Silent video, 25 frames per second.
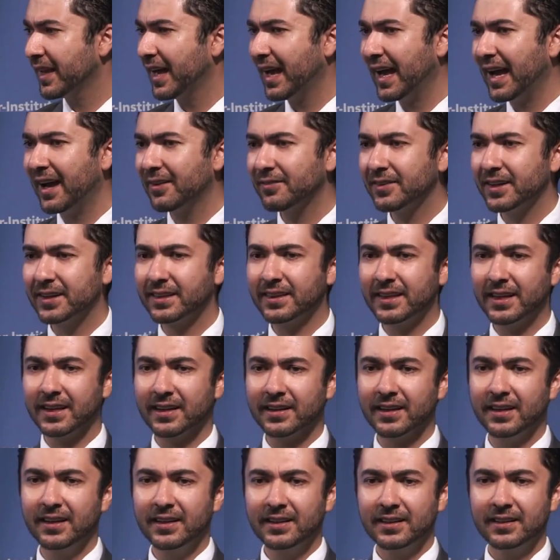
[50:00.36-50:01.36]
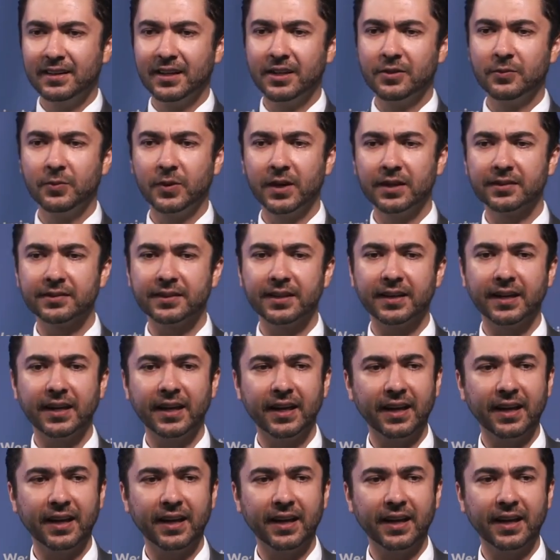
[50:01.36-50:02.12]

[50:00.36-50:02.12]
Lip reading: we have, I think it was